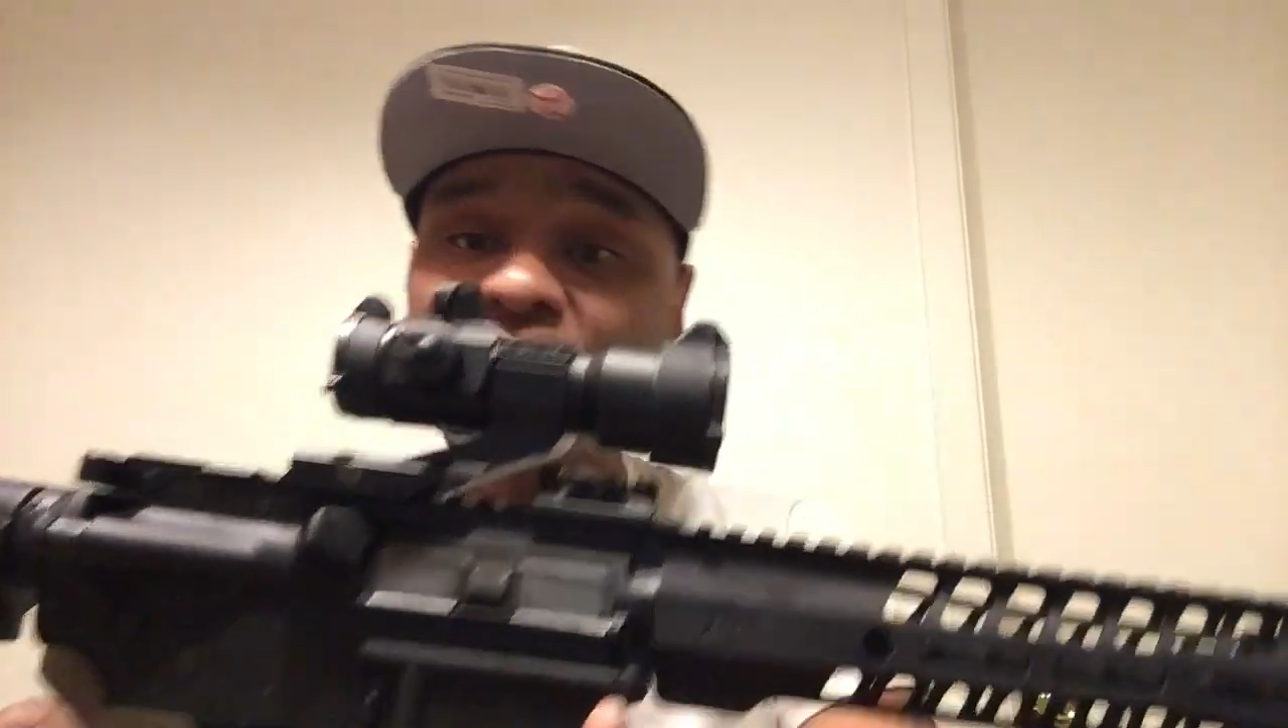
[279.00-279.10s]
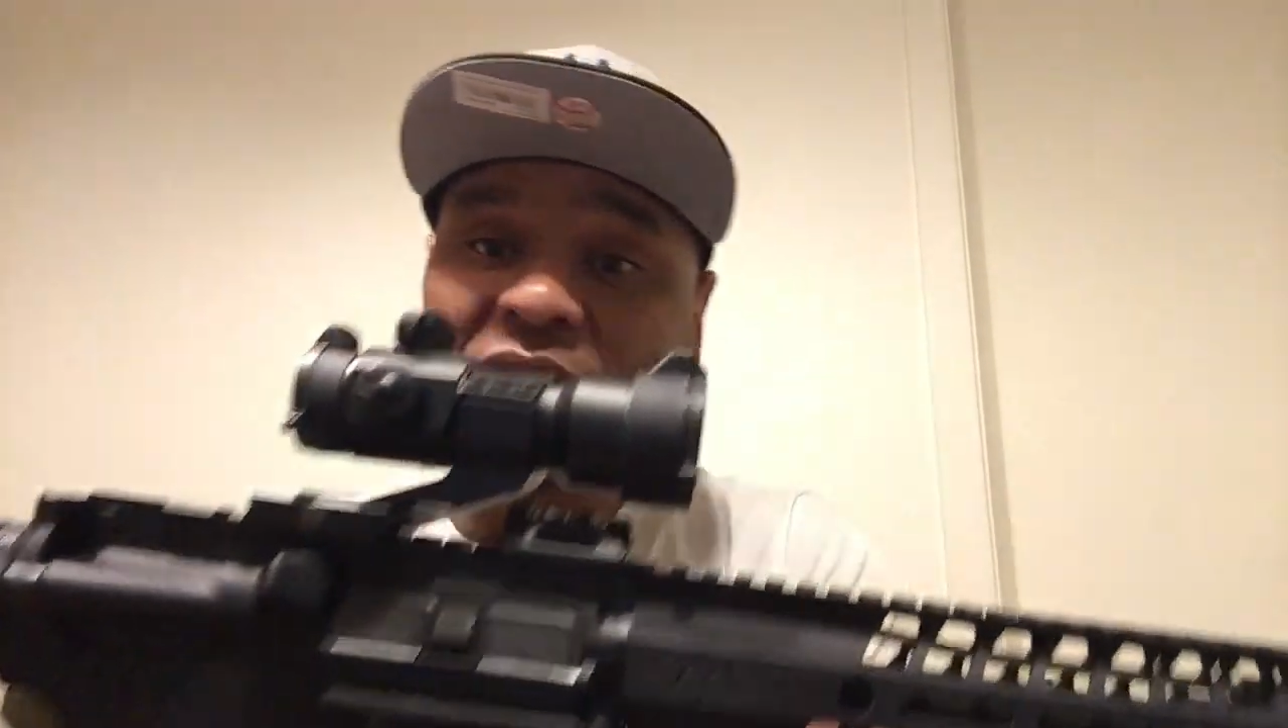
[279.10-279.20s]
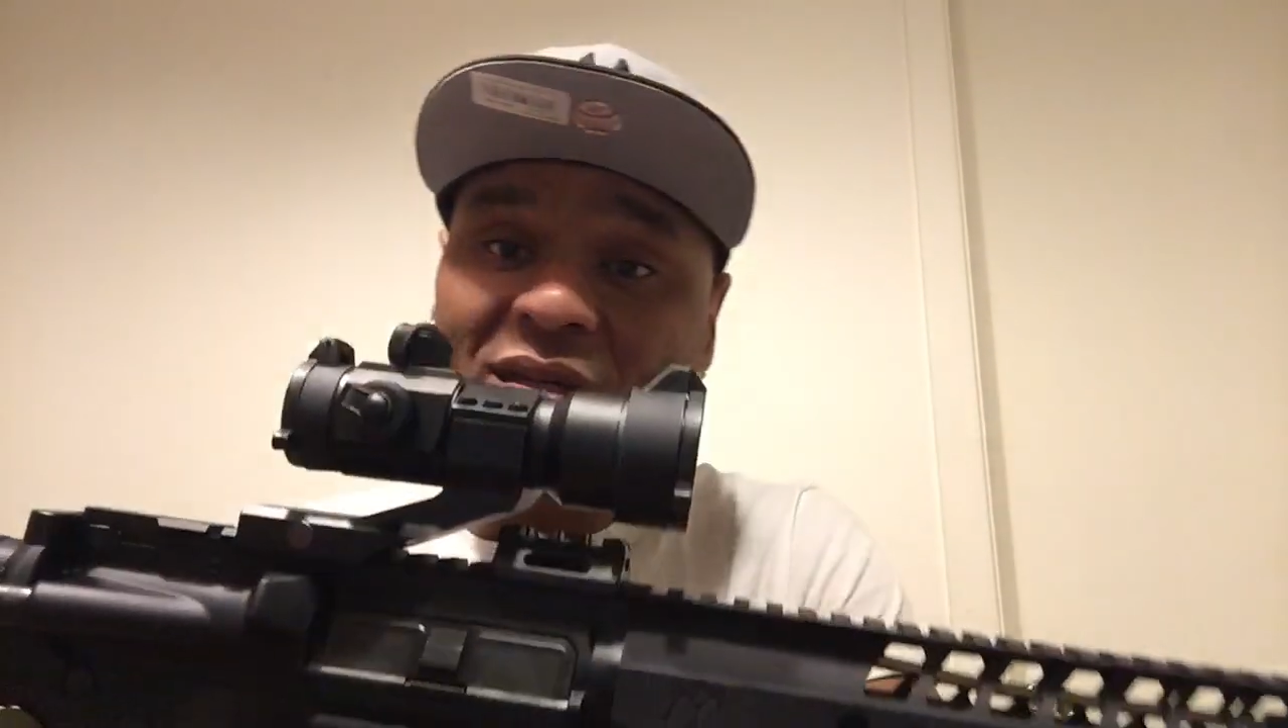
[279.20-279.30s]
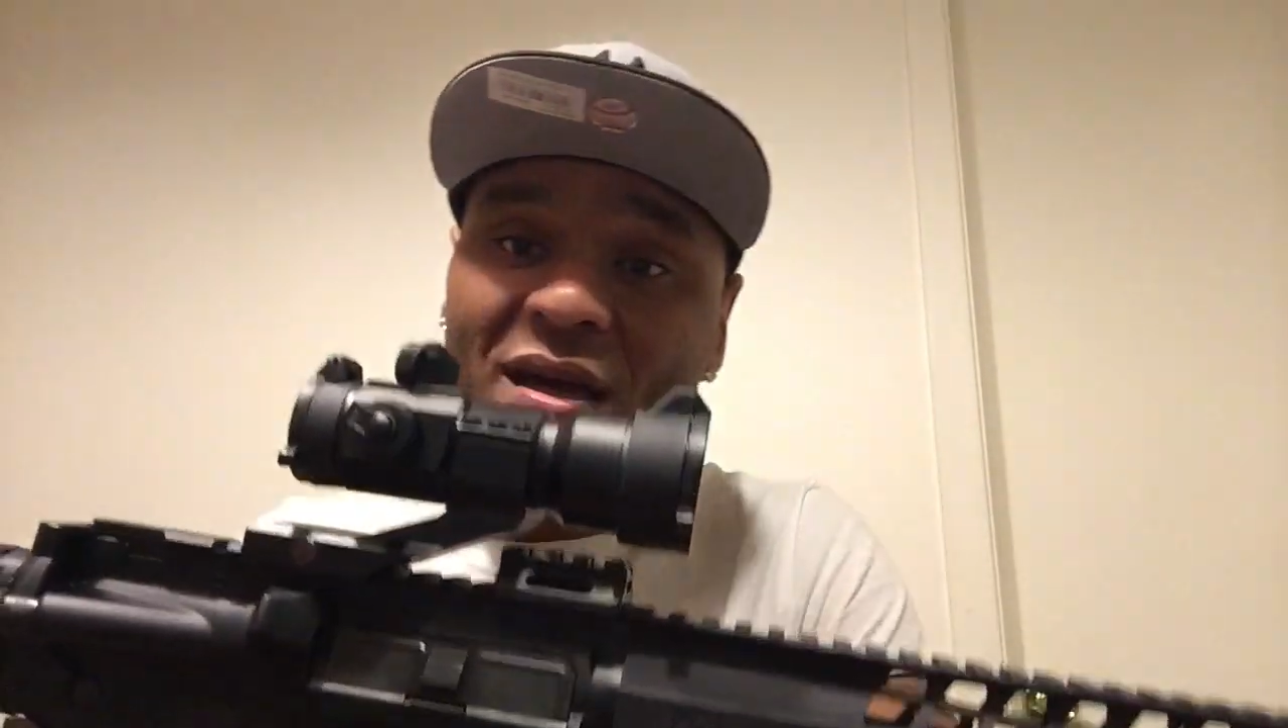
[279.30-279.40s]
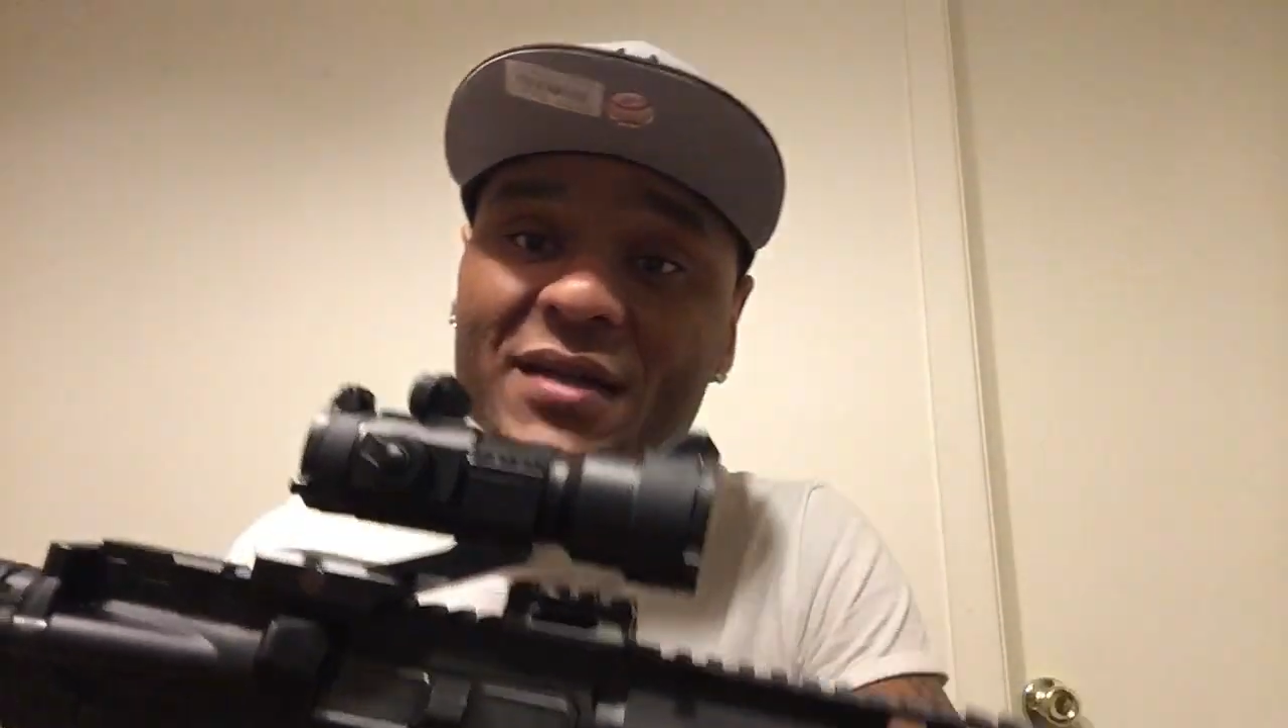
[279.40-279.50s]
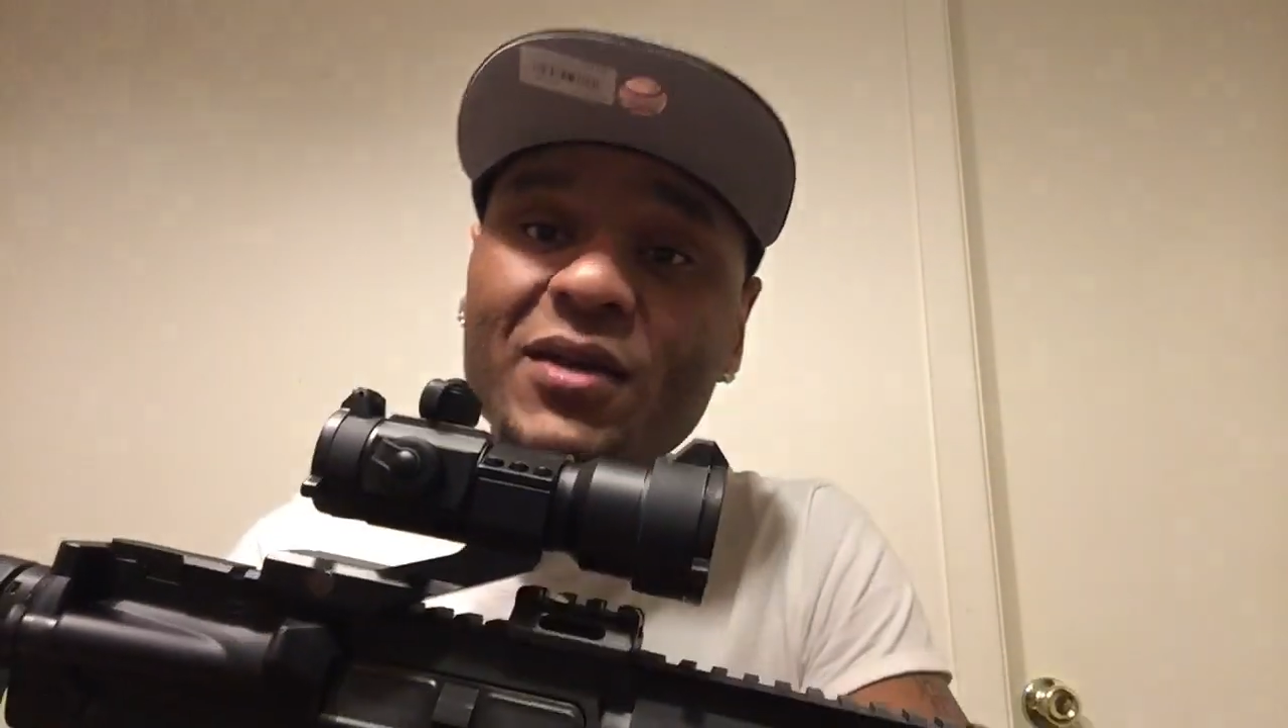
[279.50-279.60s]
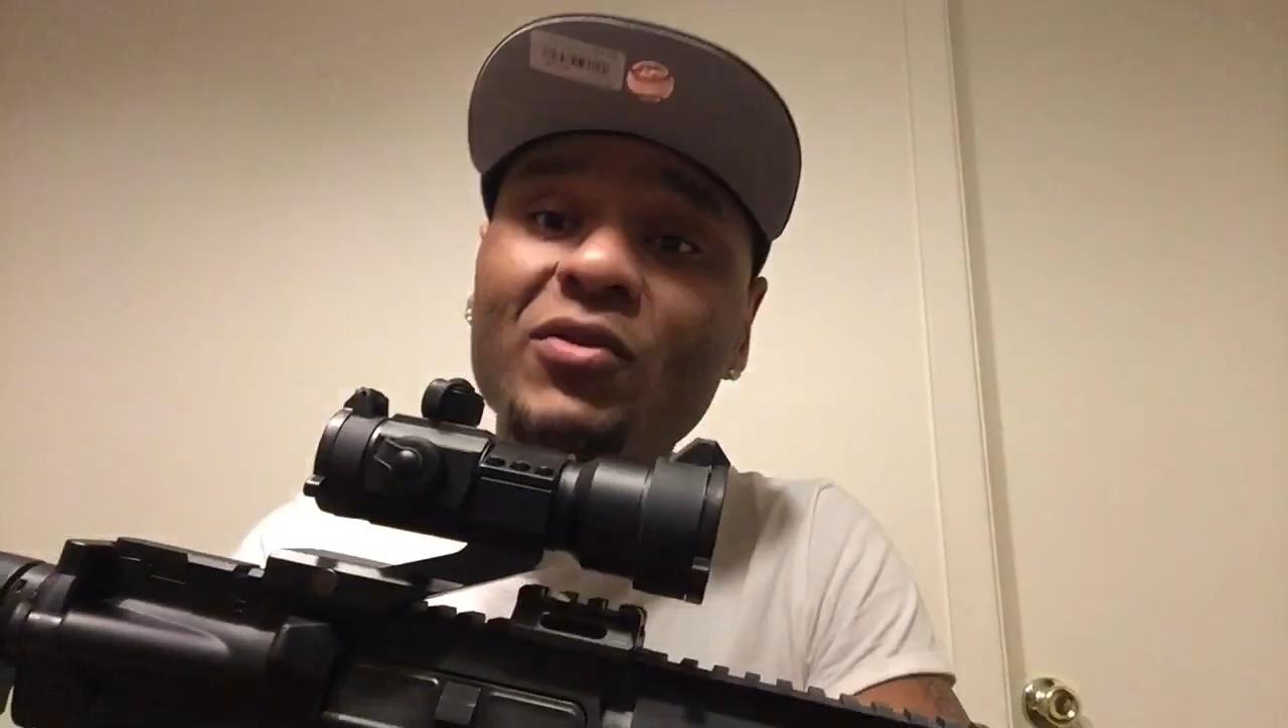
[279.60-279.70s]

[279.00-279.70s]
red dot.